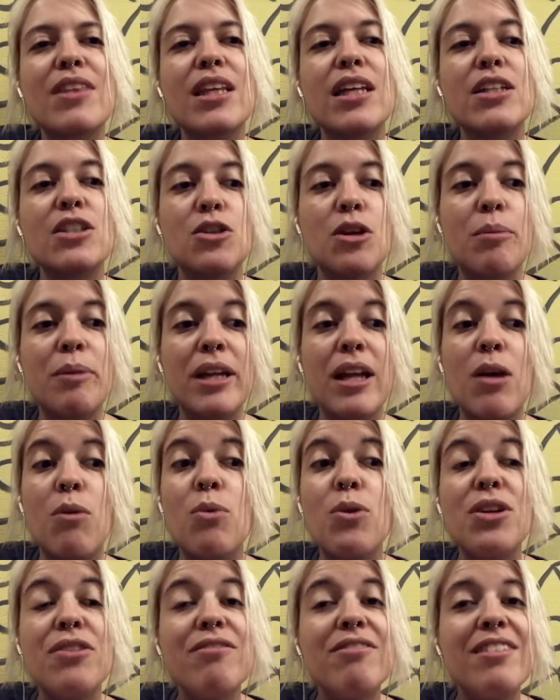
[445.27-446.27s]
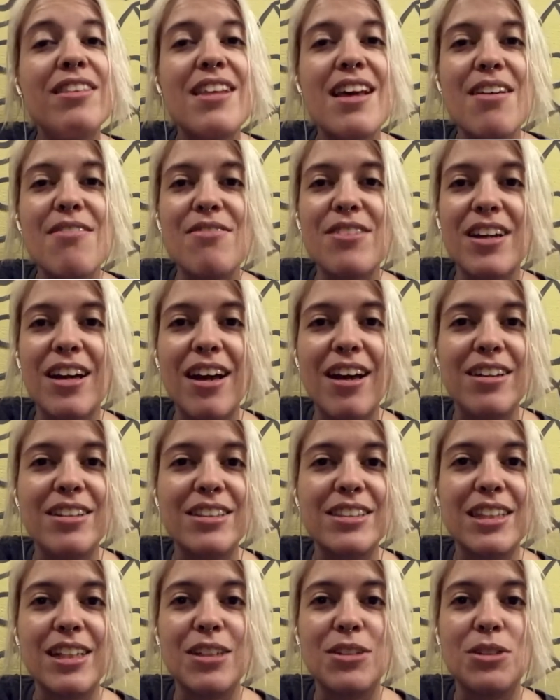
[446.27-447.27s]
So I mean, I would have never had a
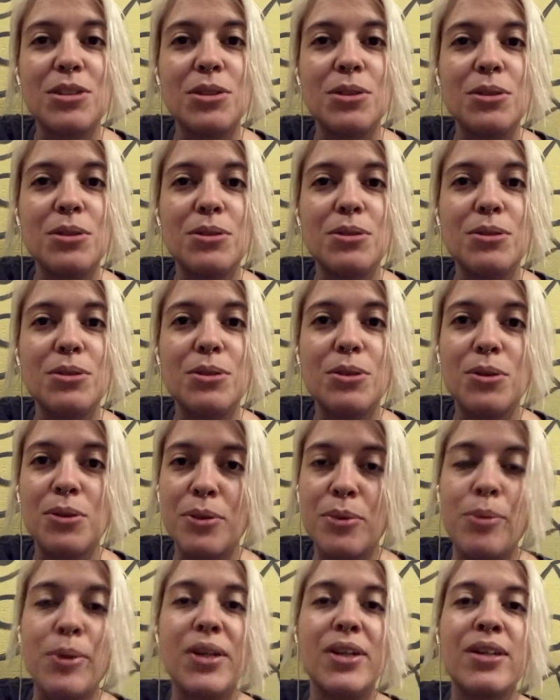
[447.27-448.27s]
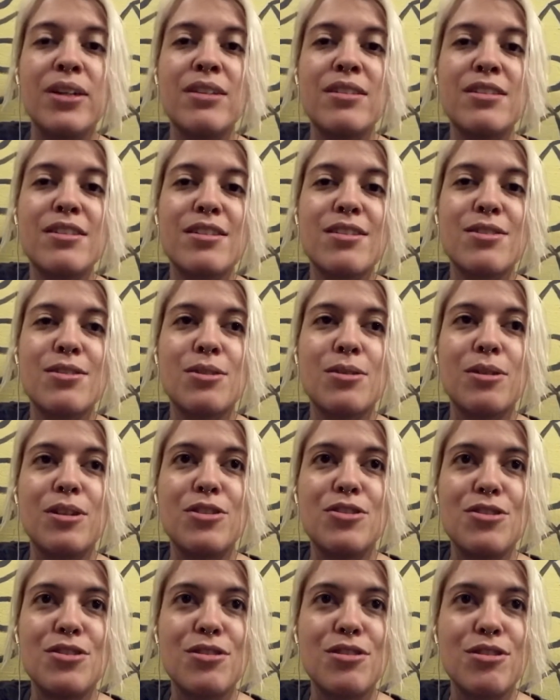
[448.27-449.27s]
tattoo otherwise, so I
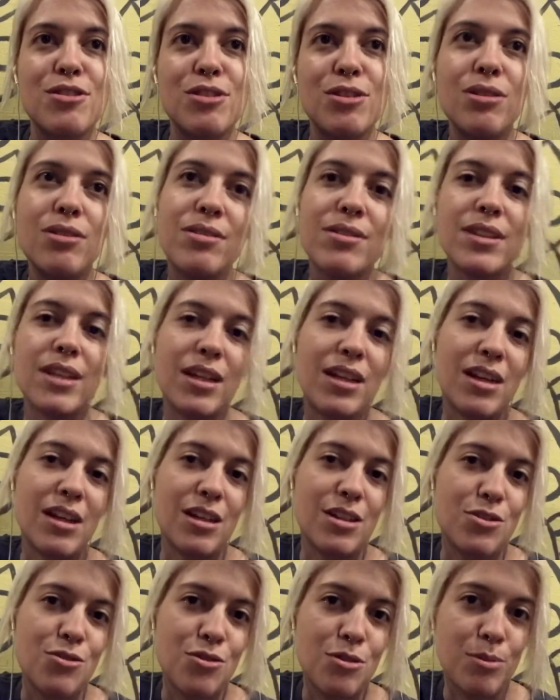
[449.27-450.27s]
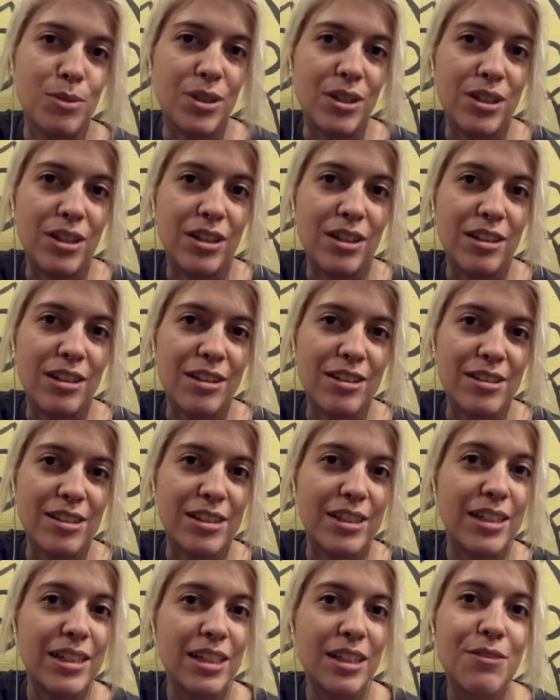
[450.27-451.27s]
just used that extra money as
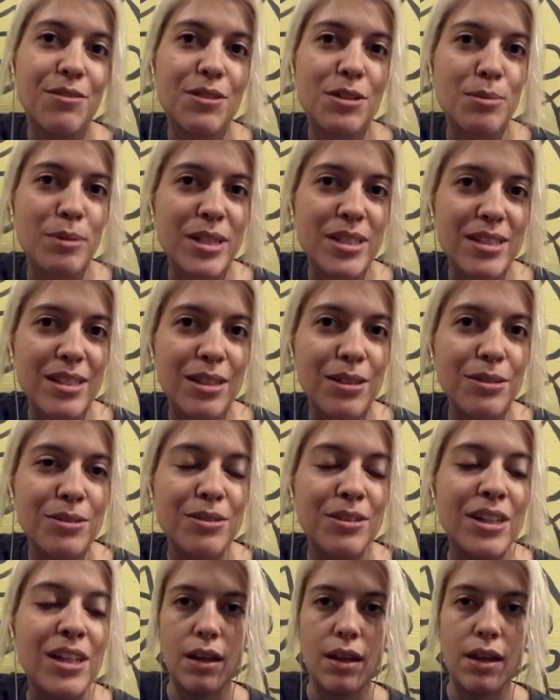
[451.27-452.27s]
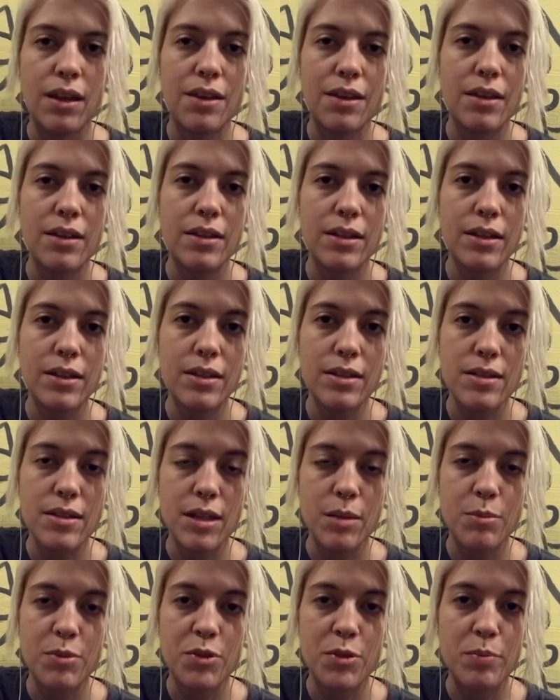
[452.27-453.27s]
like a gift to myself. And then the other
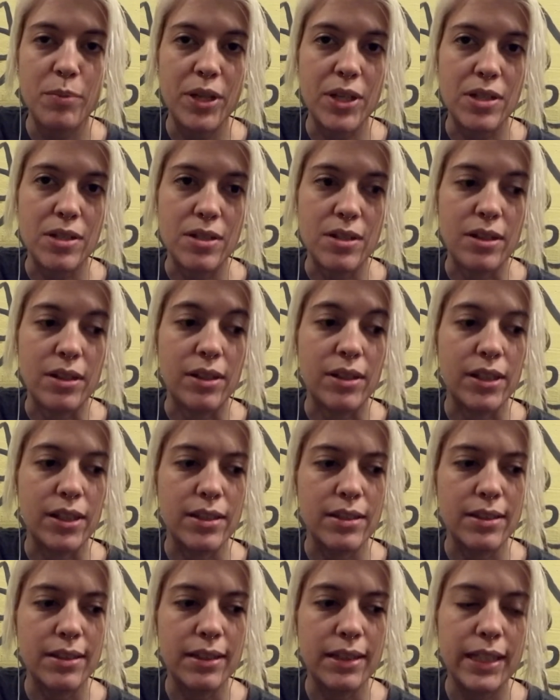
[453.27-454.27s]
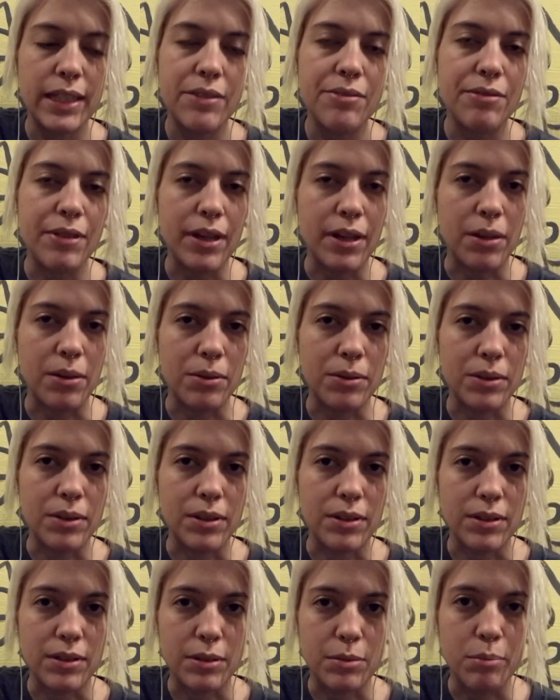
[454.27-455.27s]
type of spend that I like to leave out
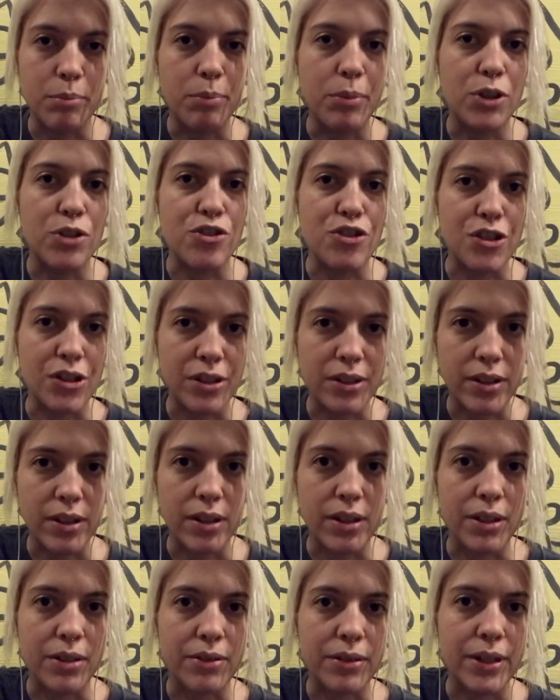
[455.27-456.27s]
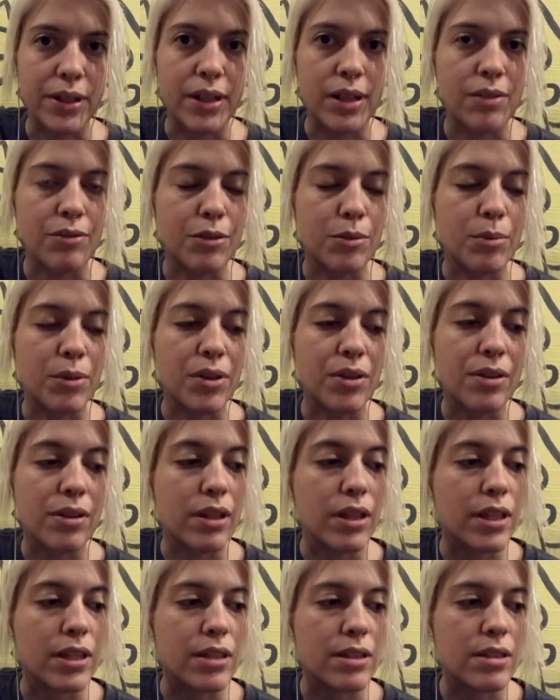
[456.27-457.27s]
this budget that I create every
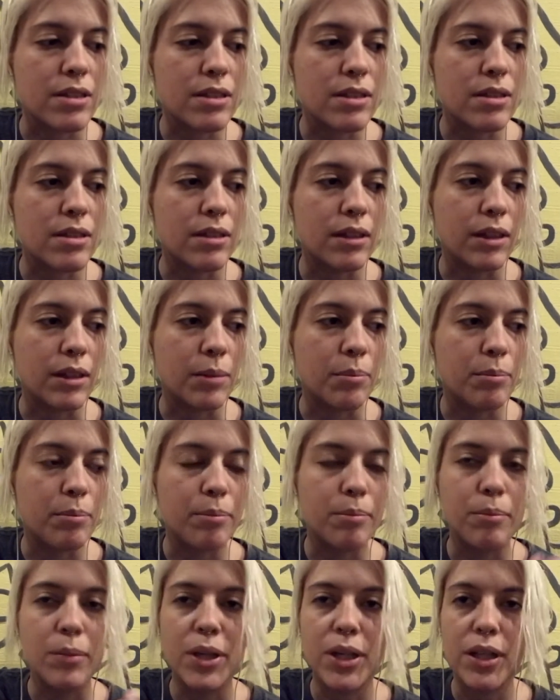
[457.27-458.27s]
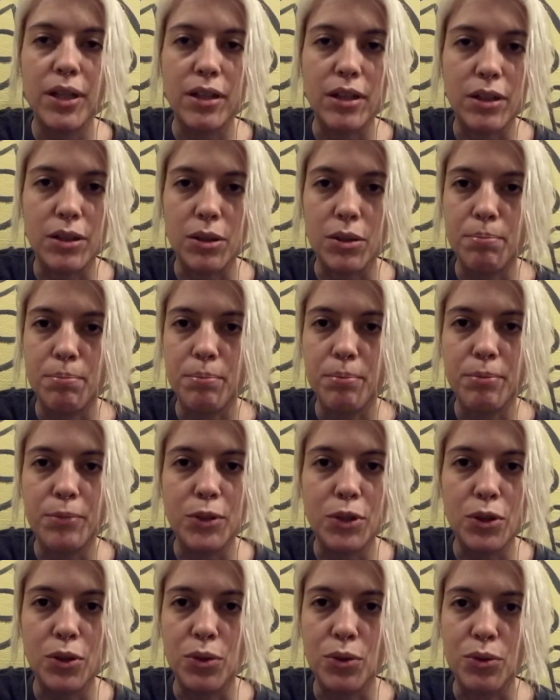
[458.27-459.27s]
month is the money I
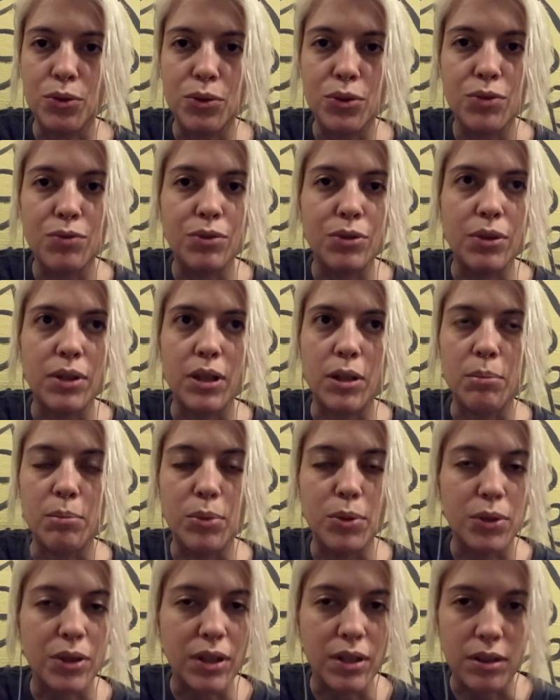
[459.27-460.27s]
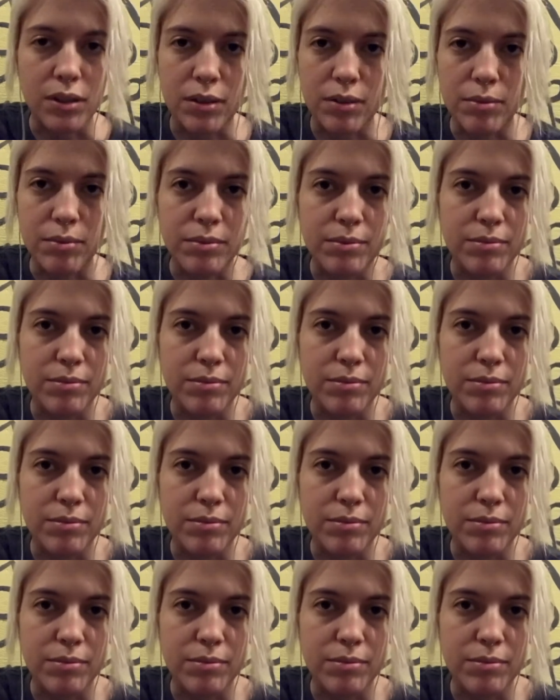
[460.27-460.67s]
use for like booking